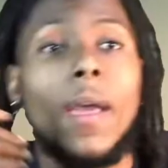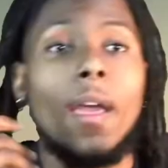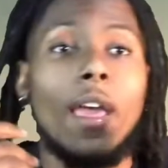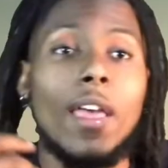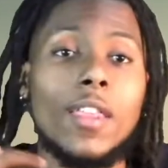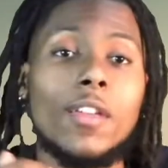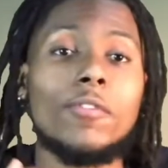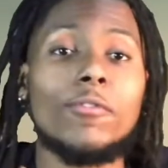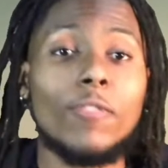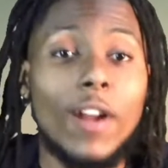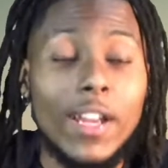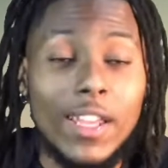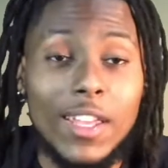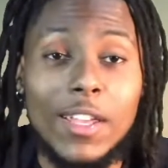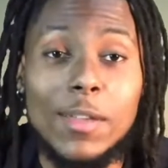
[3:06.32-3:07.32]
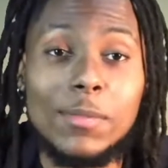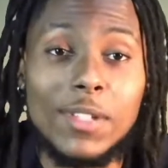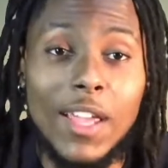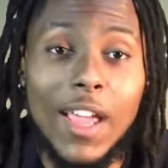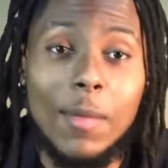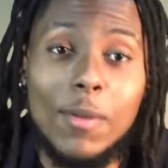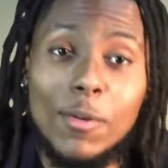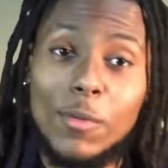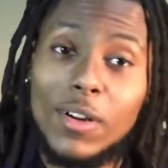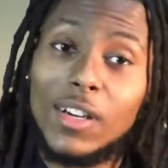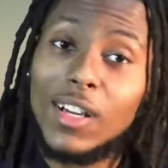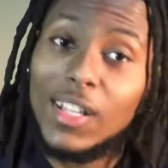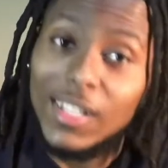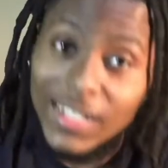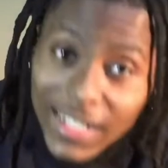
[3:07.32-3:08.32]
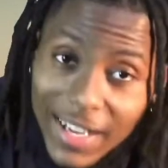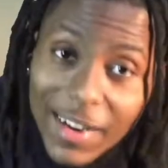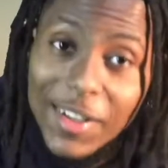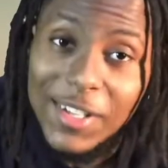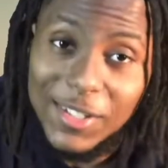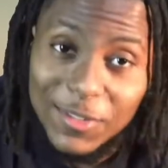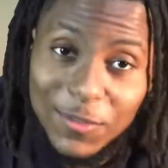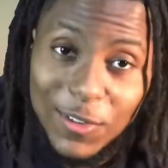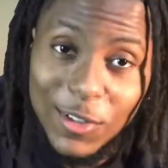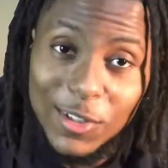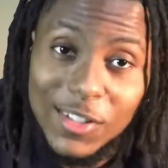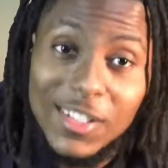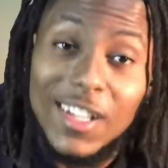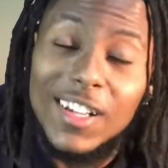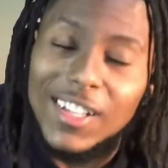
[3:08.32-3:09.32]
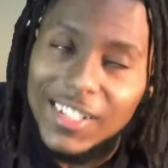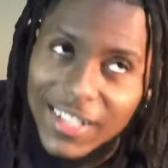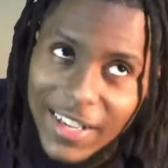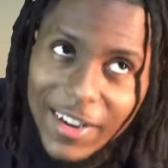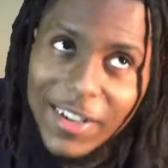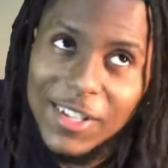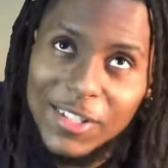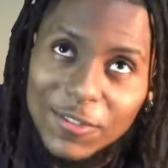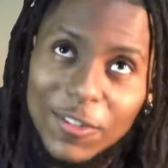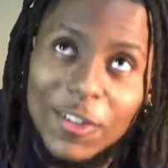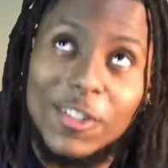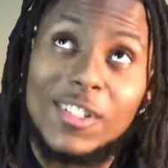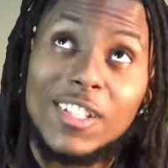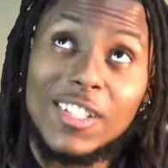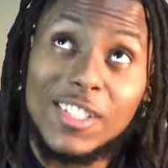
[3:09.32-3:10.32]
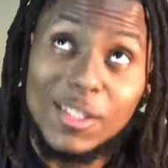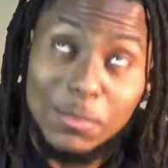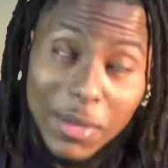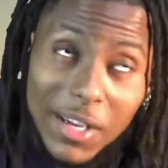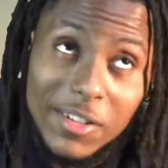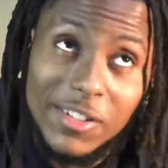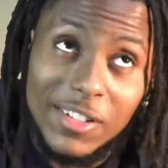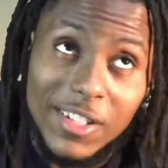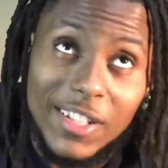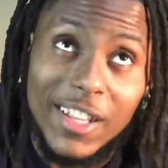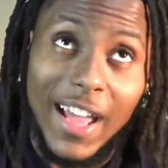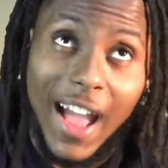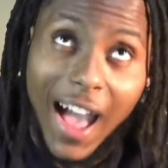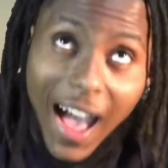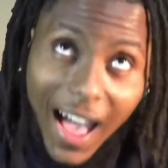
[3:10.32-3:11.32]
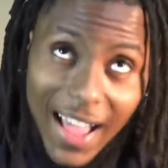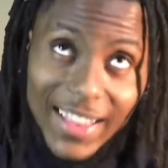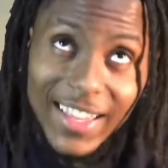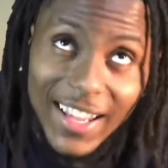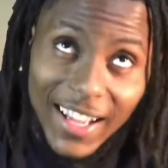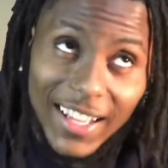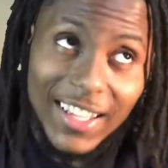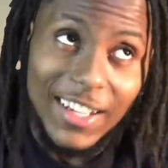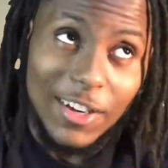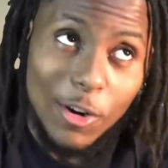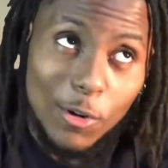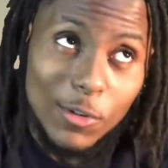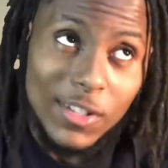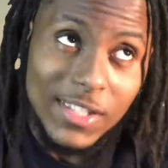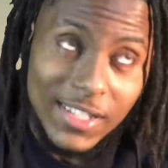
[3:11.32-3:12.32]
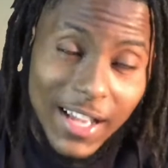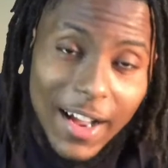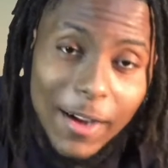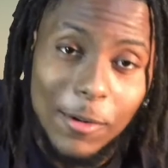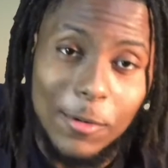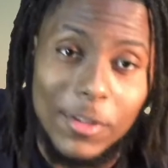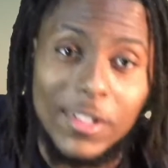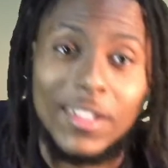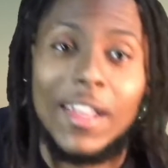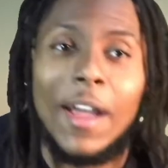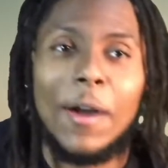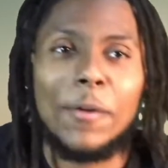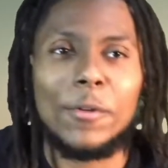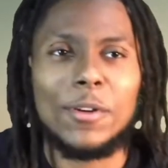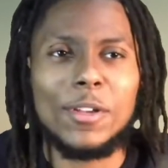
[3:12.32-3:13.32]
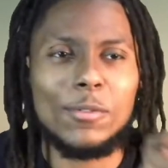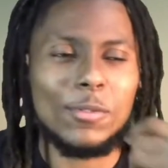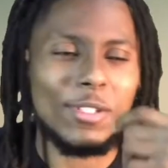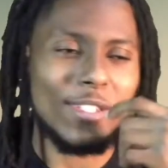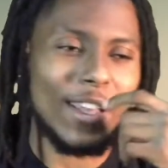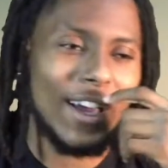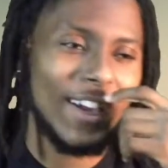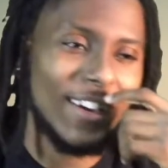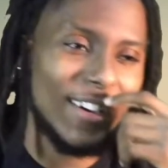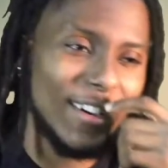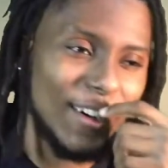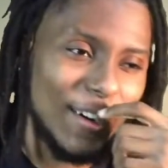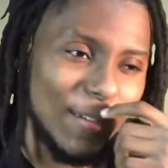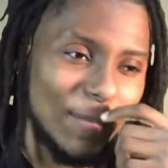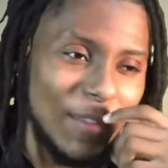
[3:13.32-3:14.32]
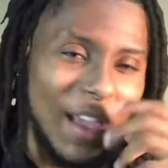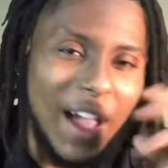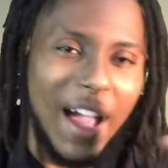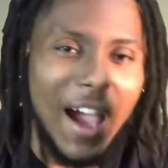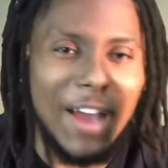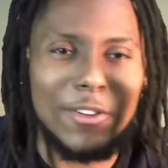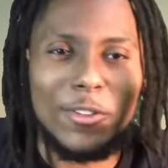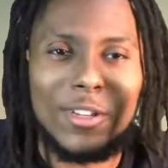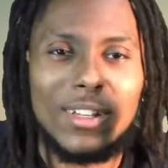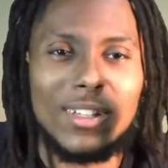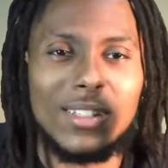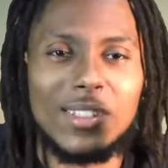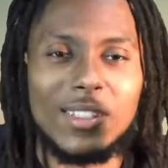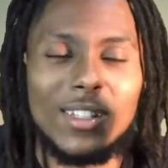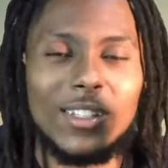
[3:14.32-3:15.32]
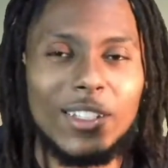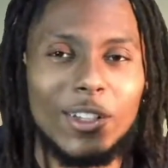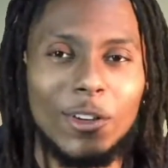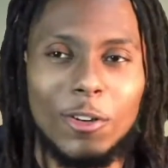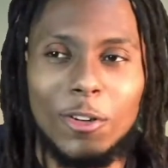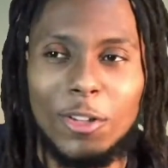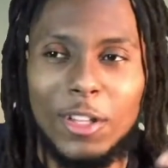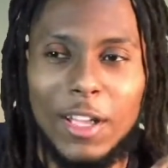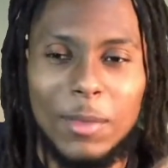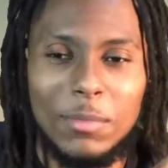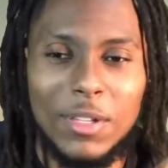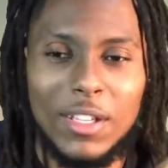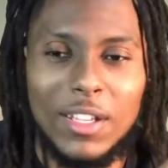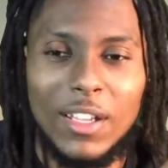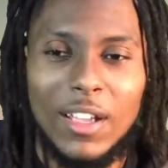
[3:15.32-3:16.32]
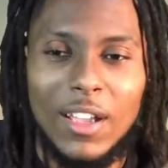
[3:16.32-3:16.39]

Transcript: And then Freddie Gibbs came in with a hilarious verse especially that I think I can coincide with, where he was like, I don't need a silly girl that be